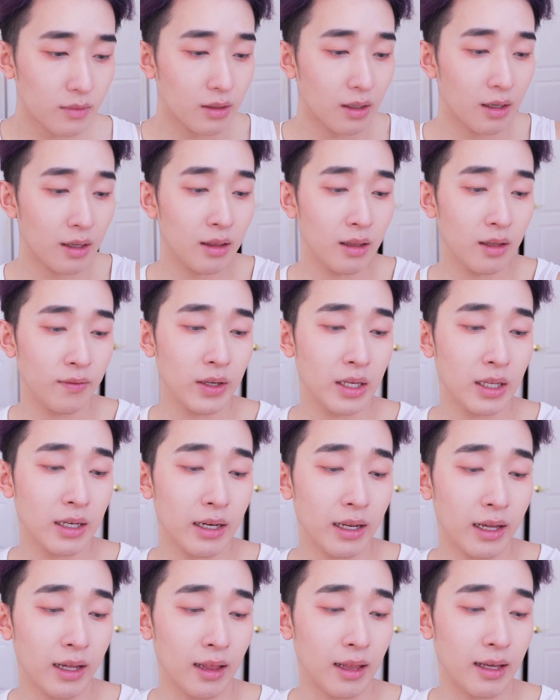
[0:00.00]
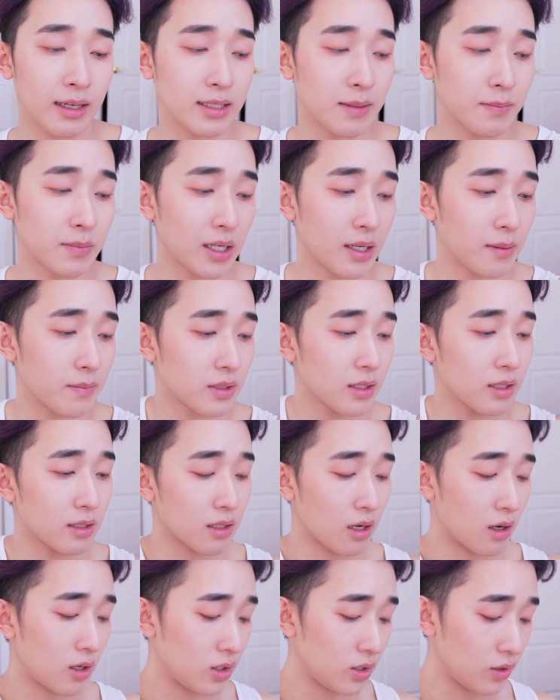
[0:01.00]
And living in LA, sometimes it's
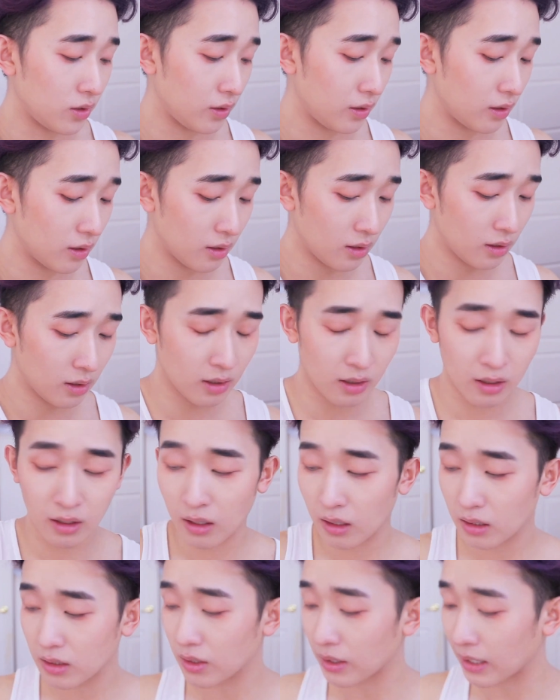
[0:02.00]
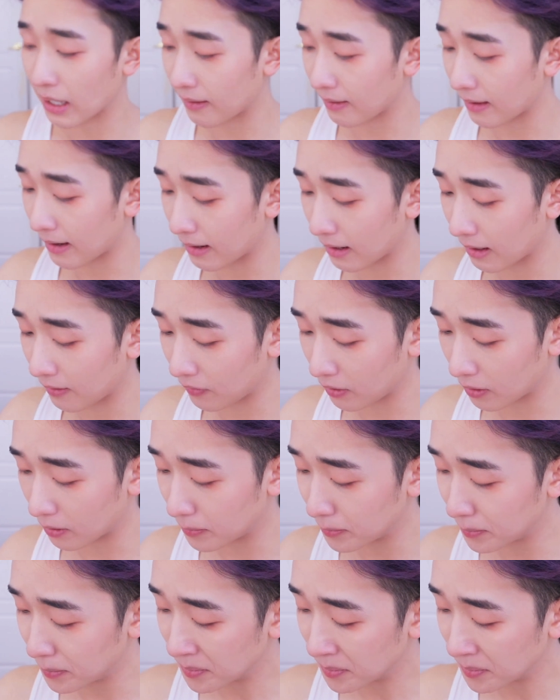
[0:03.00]
hard to get that, I feel.